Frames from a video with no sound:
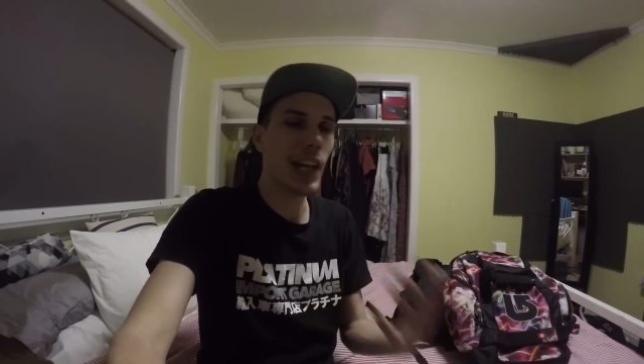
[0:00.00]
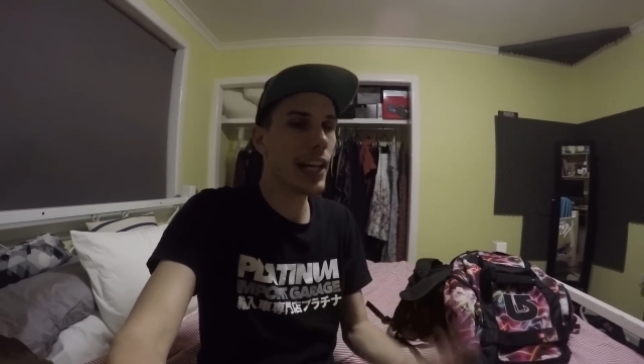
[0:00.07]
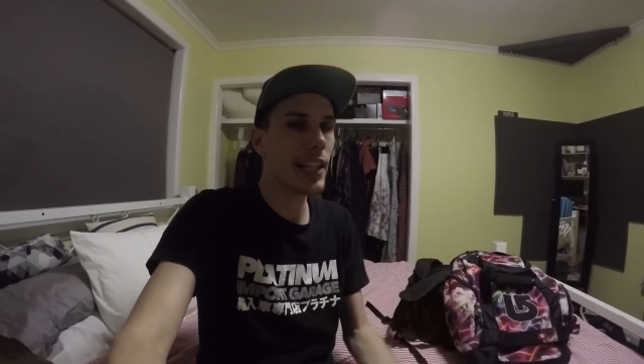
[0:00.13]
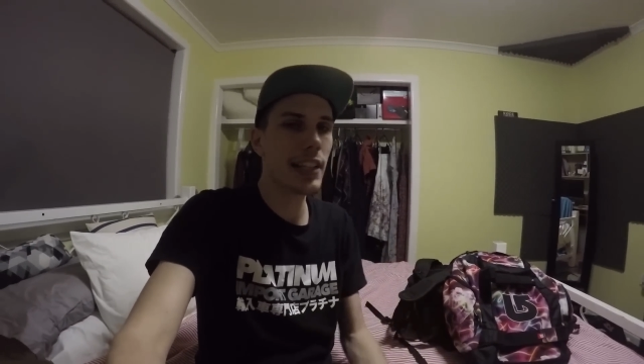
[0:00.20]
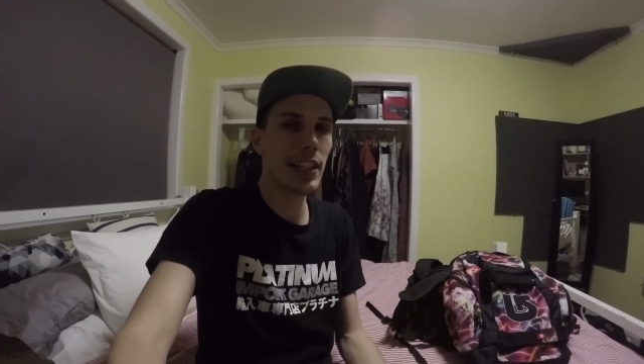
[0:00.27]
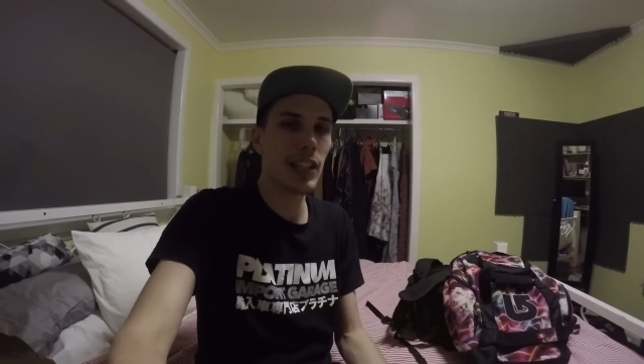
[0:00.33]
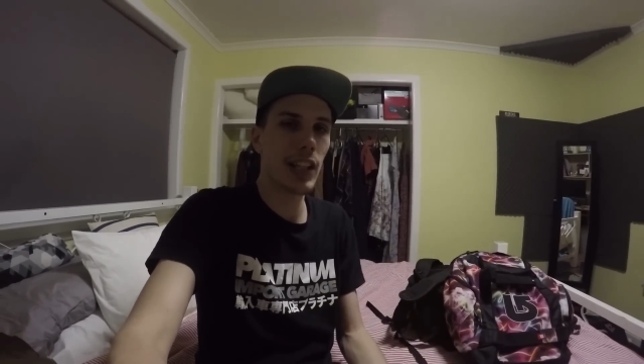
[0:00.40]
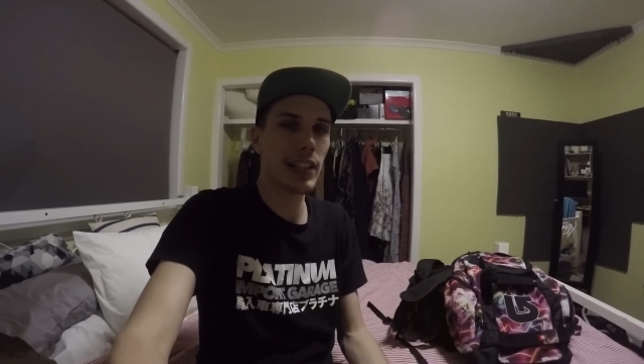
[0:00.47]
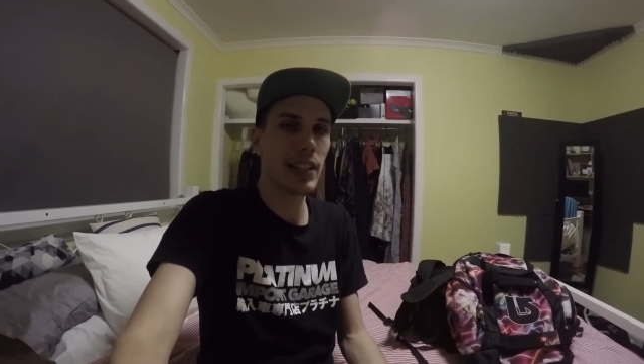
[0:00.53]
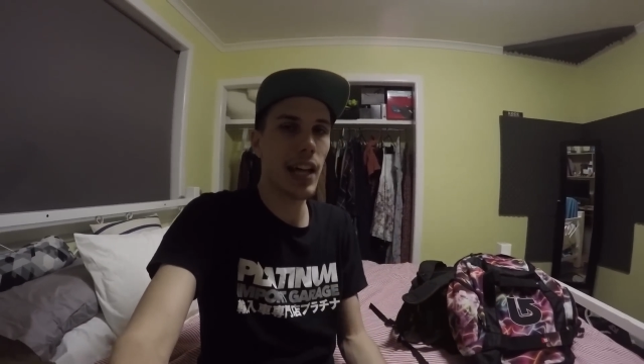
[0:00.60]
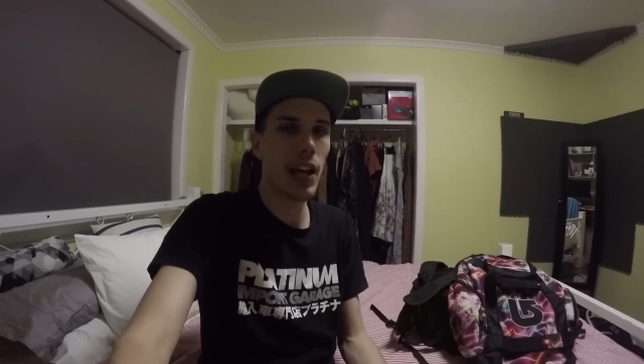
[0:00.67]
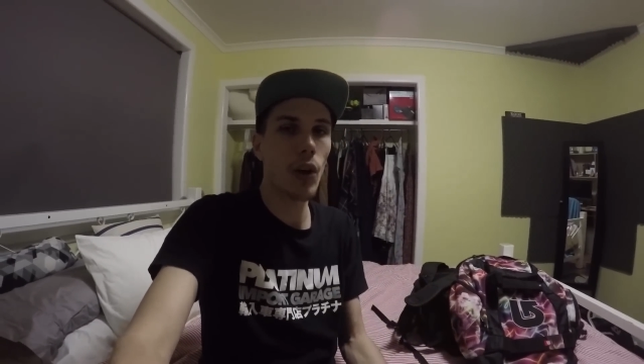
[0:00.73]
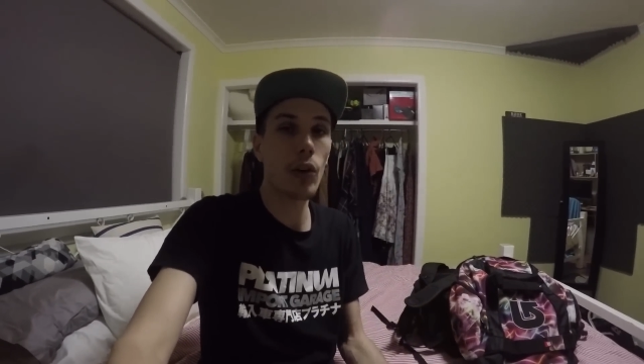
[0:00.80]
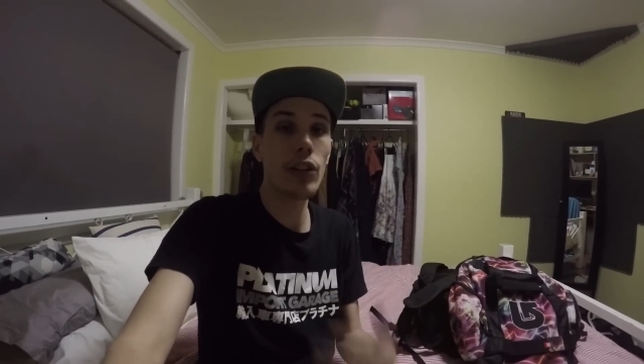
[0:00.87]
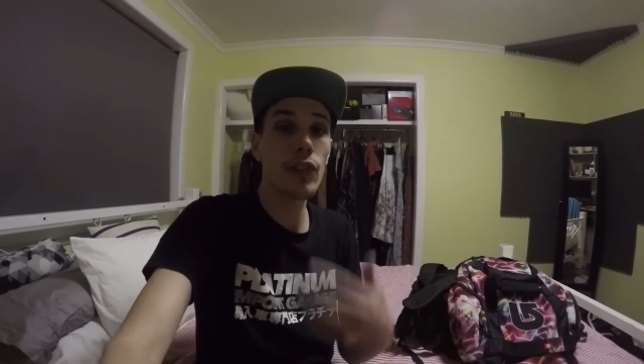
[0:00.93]
anything like
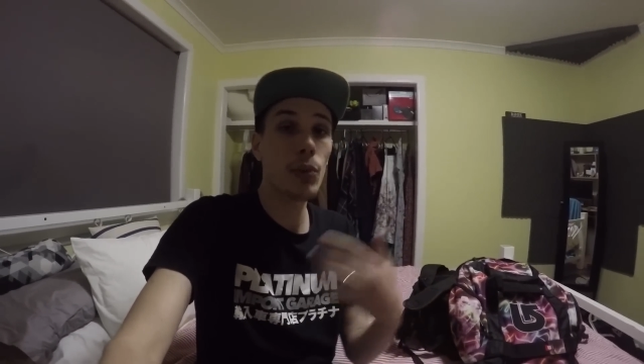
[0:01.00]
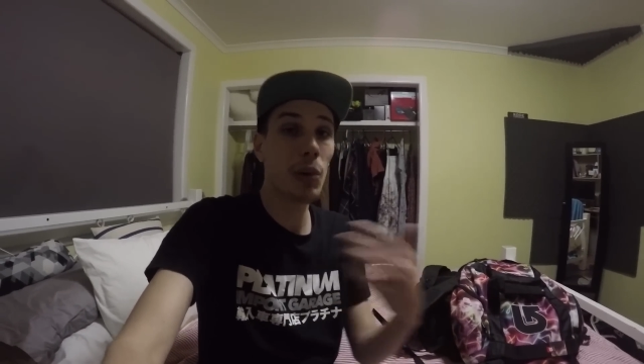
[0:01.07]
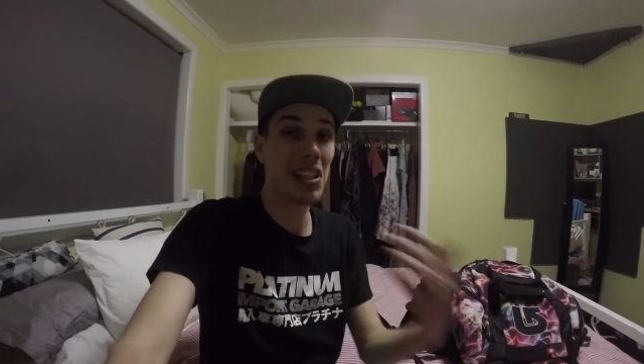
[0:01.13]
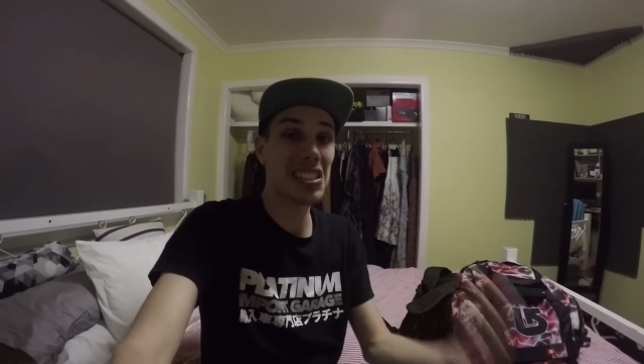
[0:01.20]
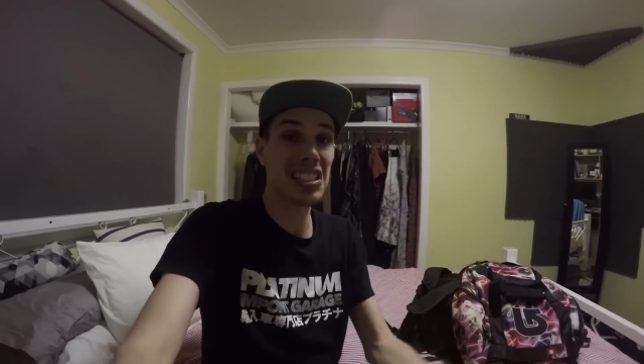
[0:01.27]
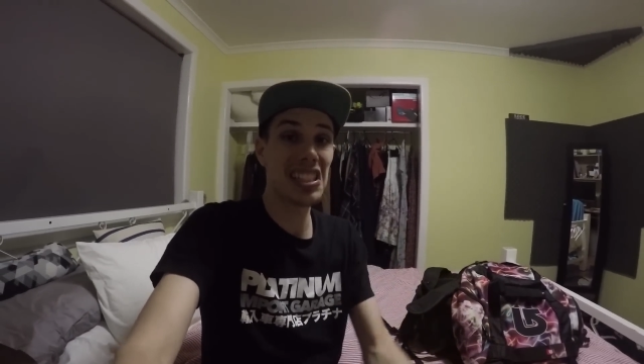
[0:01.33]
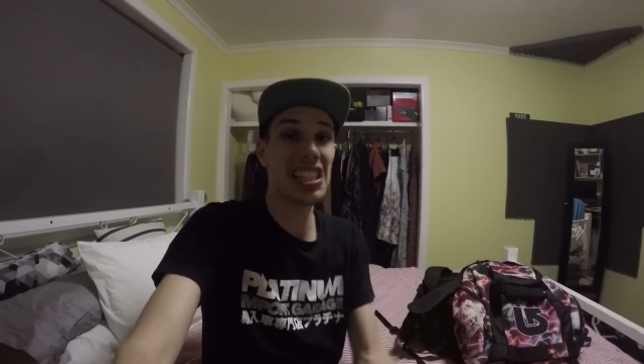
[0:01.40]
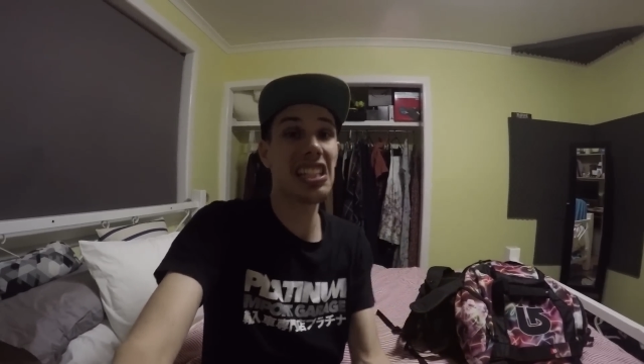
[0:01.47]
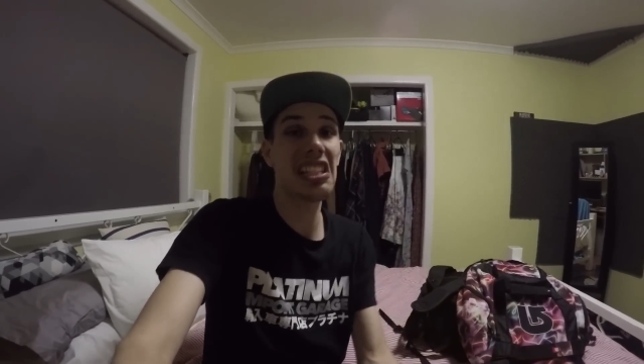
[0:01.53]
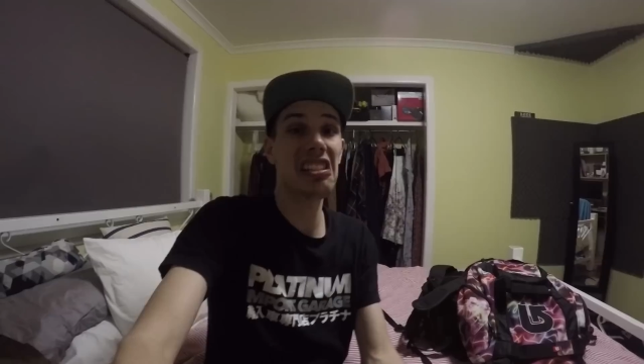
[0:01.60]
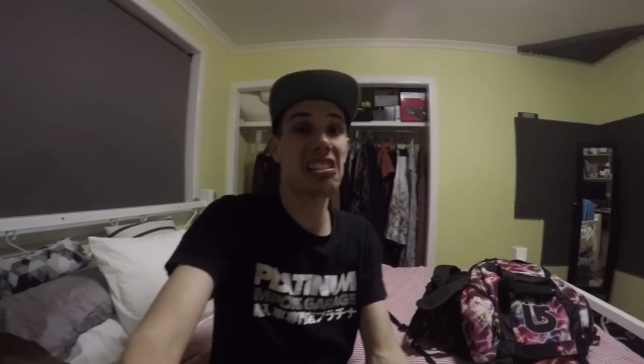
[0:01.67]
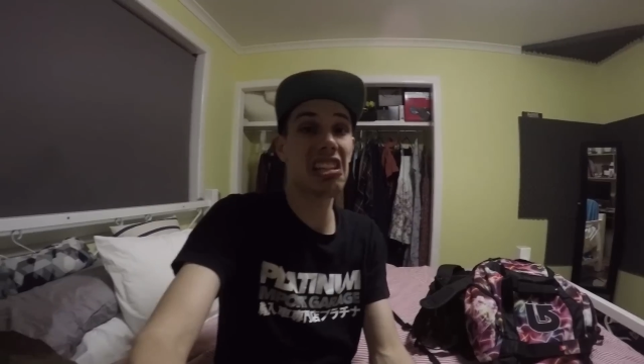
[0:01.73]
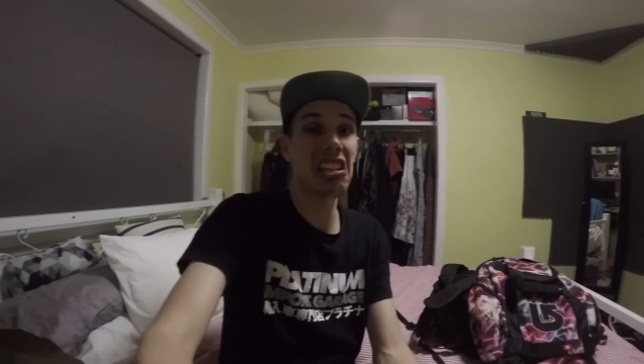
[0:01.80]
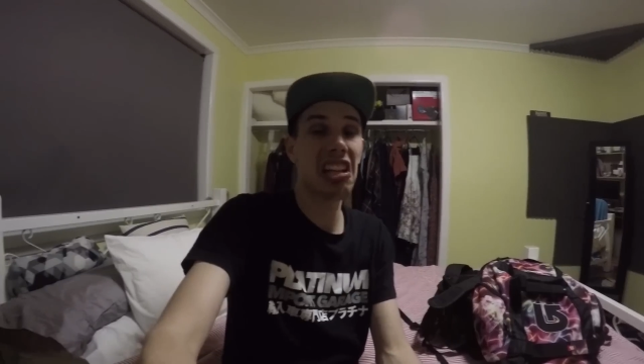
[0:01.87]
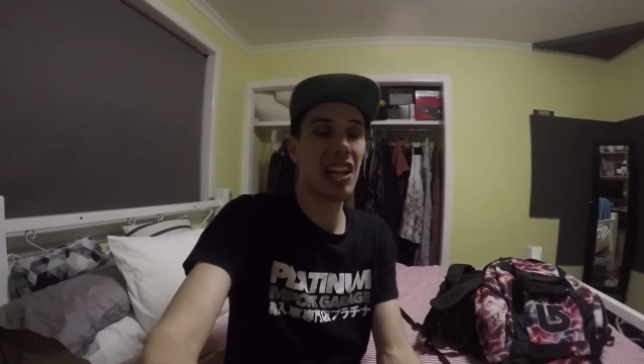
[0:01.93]
that, or if you want to see
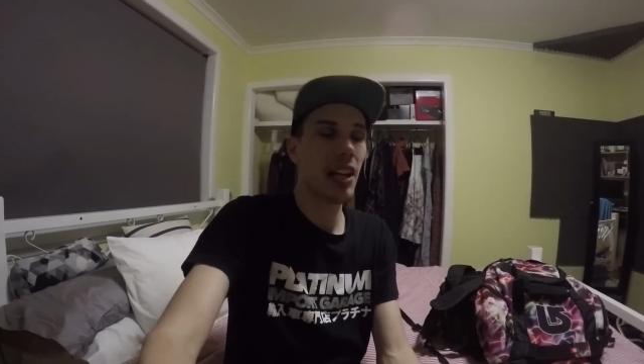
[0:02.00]
anything